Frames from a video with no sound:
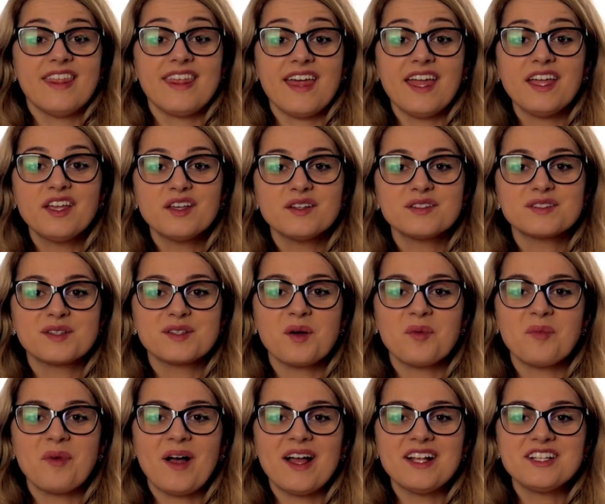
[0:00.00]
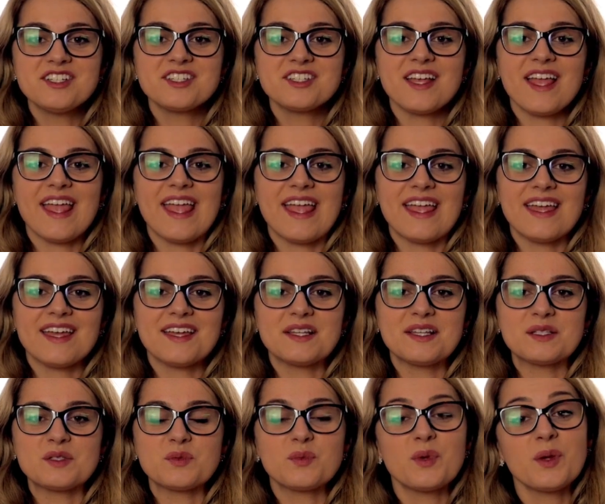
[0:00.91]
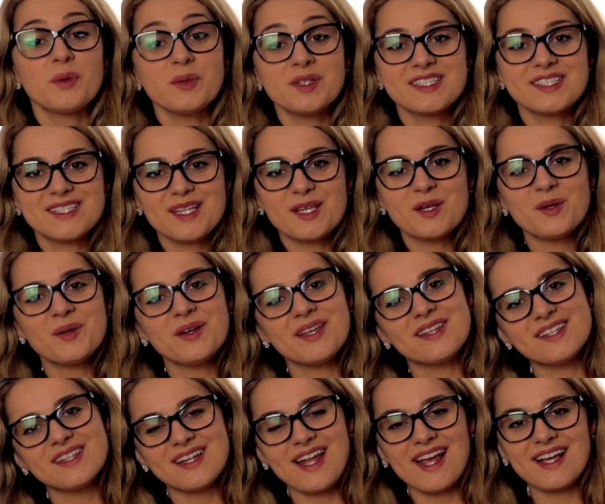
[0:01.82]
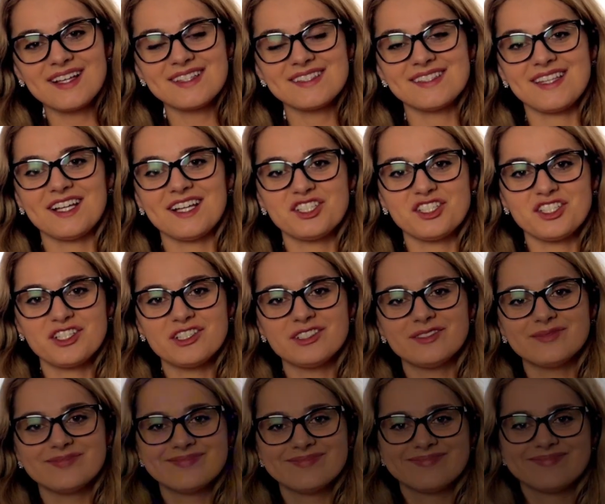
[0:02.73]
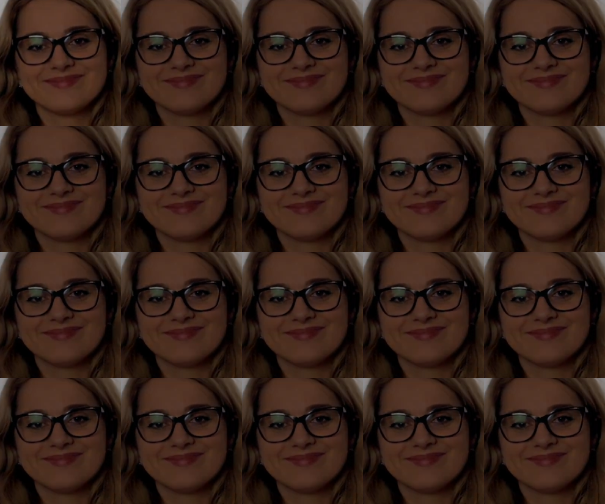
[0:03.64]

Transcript: Thank you so much, and we will see you in the next section.